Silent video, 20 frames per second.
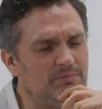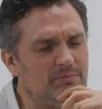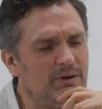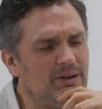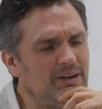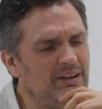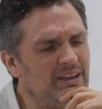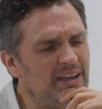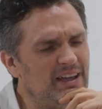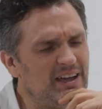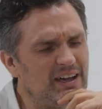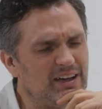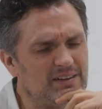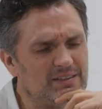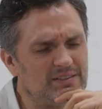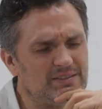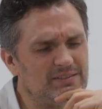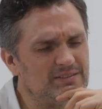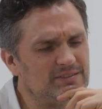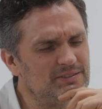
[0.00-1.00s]
Yeah.
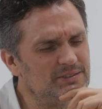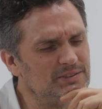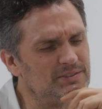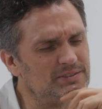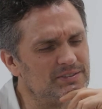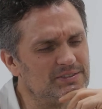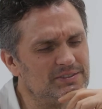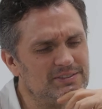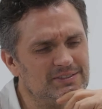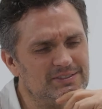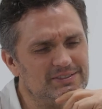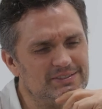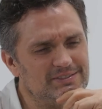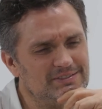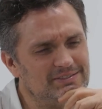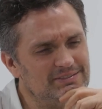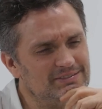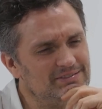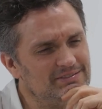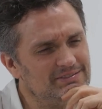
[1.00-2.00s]

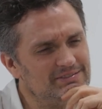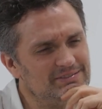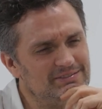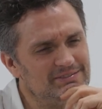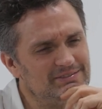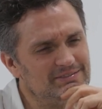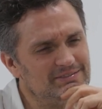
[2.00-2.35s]
I'll be honest,